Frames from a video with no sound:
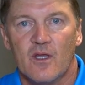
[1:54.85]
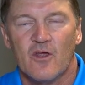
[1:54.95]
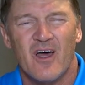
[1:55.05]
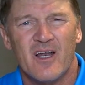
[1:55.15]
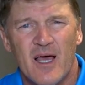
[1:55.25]

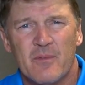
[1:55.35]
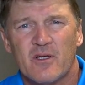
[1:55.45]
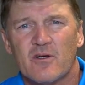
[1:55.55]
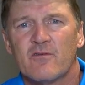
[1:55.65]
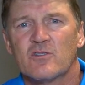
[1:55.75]
The
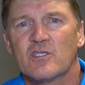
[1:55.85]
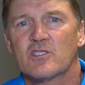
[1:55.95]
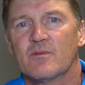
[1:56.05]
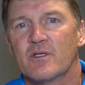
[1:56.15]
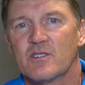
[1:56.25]
autonomic nervous
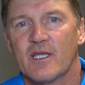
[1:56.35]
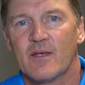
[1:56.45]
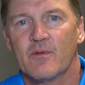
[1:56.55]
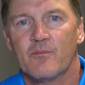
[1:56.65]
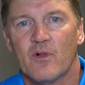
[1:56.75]
system, as the
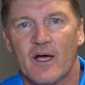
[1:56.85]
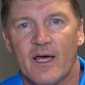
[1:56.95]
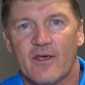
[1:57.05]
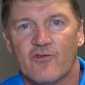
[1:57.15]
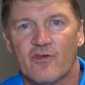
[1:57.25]
name
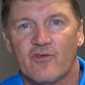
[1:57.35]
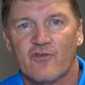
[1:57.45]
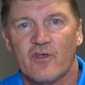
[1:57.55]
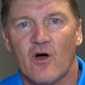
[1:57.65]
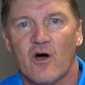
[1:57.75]
implies, is
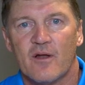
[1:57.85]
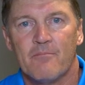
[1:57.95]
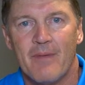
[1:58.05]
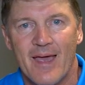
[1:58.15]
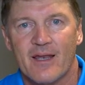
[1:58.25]
the
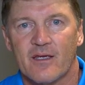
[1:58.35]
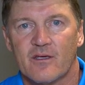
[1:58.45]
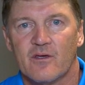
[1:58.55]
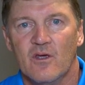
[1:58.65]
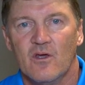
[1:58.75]

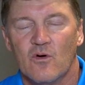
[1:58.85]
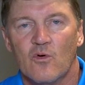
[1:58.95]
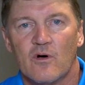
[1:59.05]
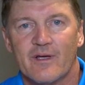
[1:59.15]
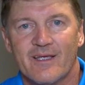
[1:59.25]
automatic
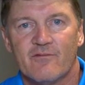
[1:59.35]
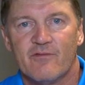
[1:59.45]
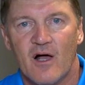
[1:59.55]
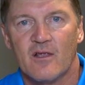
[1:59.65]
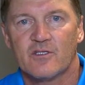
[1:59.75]
or
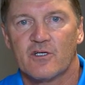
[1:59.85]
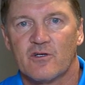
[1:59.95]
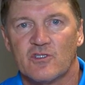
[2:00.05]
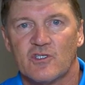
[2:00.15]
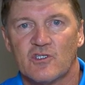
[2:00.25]

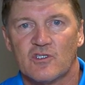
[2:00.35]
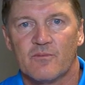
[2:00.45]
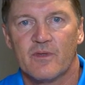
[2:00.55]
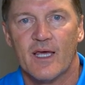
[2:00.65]
involuntary system